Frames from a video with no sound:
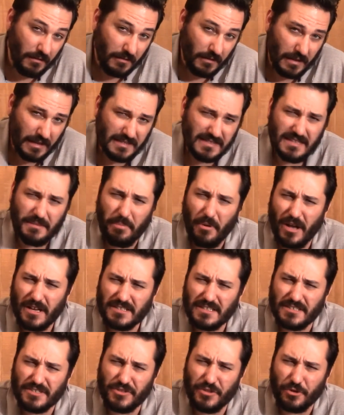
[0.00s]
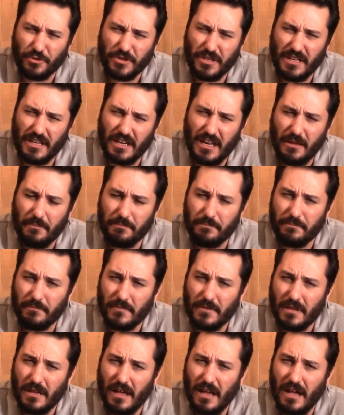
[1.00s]
The box says 13 and up.
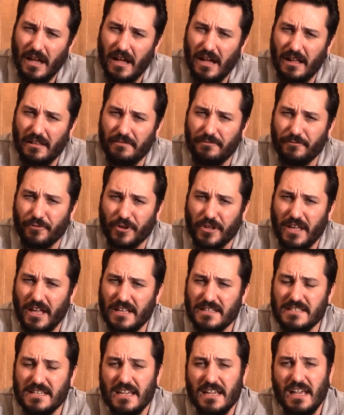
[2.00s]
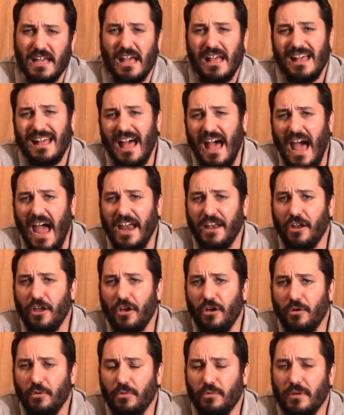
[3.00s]
It's for kids. I
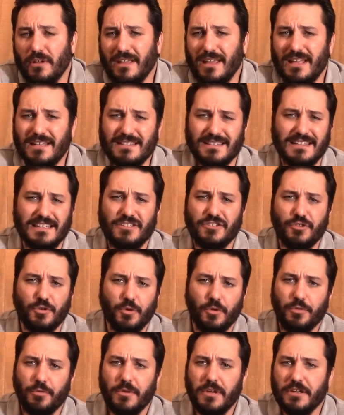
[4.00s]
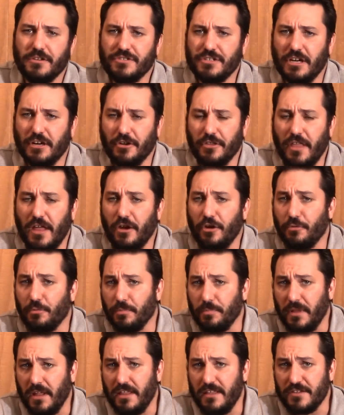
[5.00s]
know kids at least 2 or 3 years younger than that who
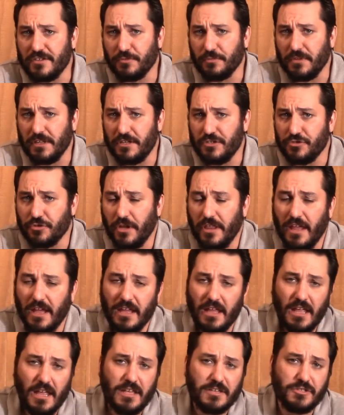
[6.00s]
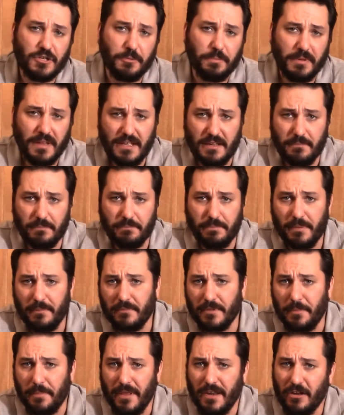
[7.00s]
play this, who really enjoy that. So
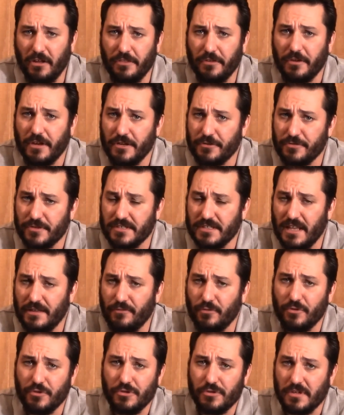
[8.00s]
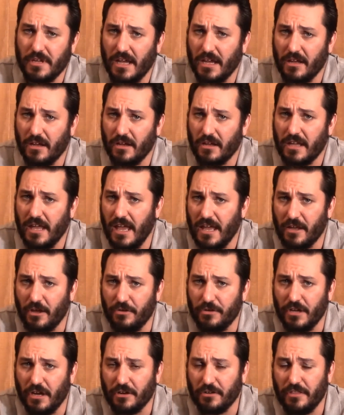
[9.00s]
but depending on their interest level, you can go
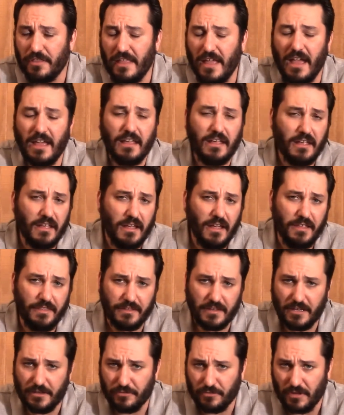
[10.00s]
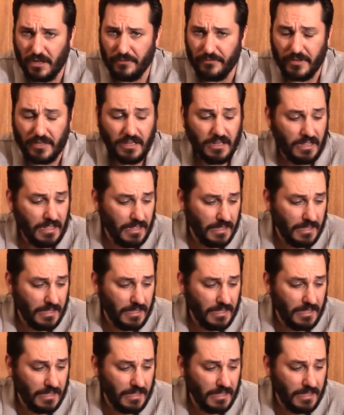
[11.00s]
younger than that, and the kids will love it.